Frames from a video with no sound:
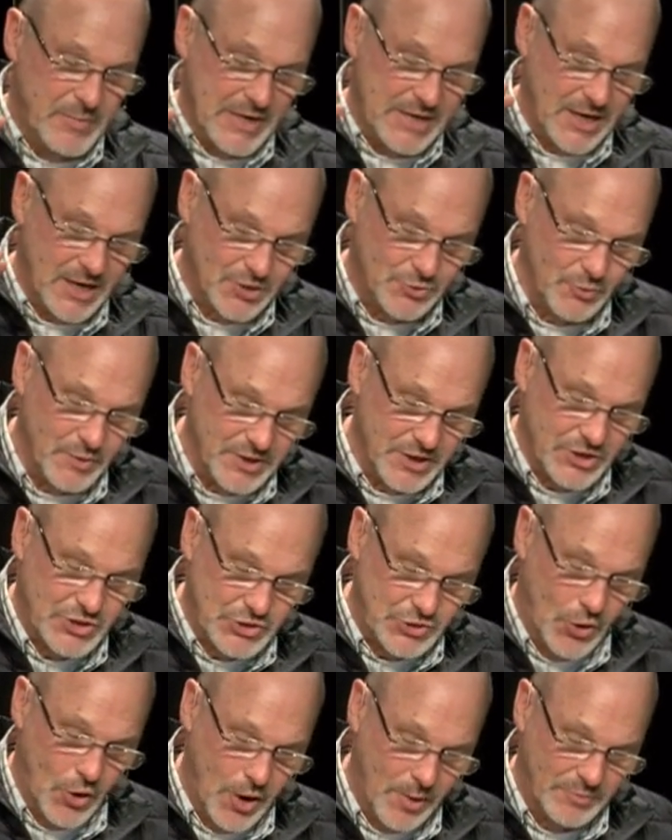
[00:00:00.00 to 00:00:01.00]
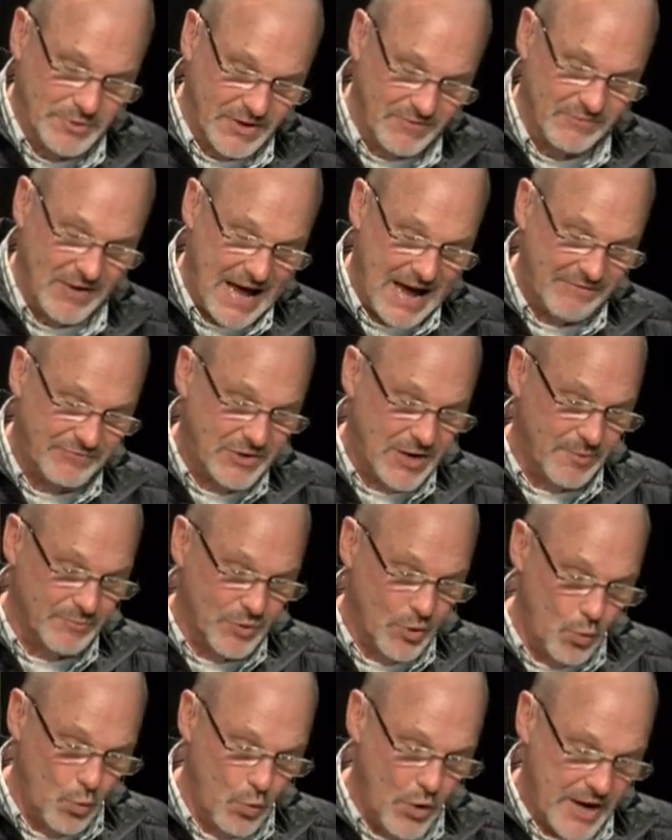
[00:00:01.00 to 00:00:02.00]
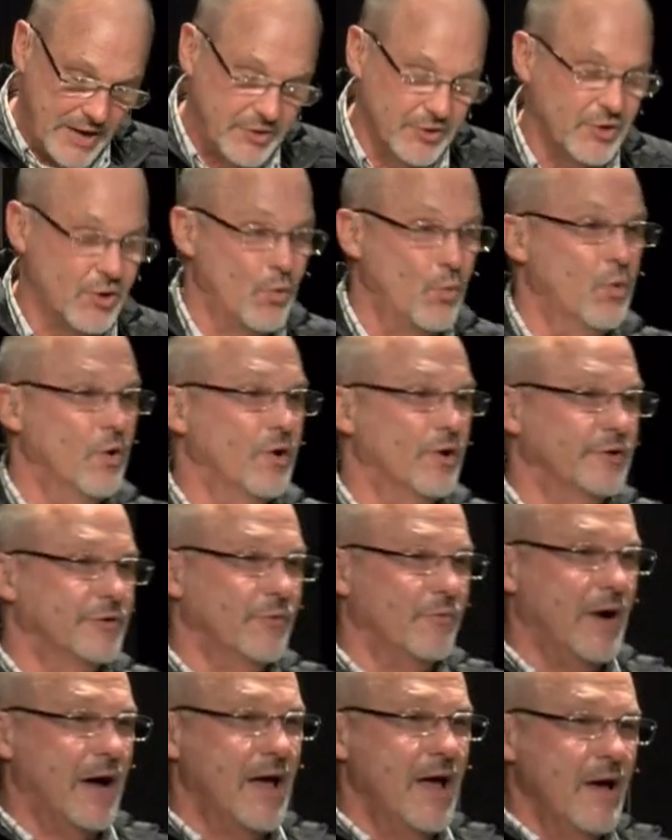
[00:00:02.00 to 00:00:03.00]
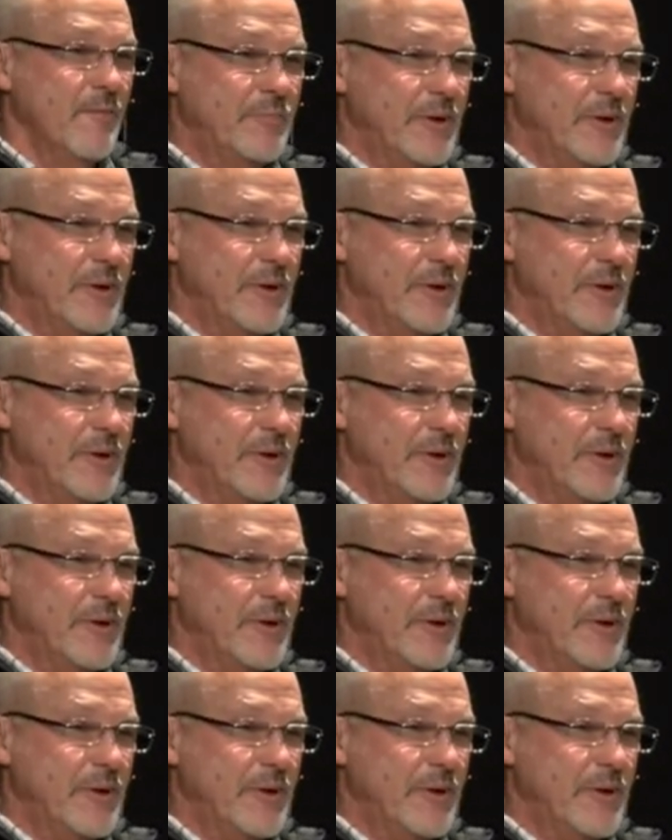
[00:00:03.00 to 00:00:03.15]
because when the storms of life come, the wicked are whirled away.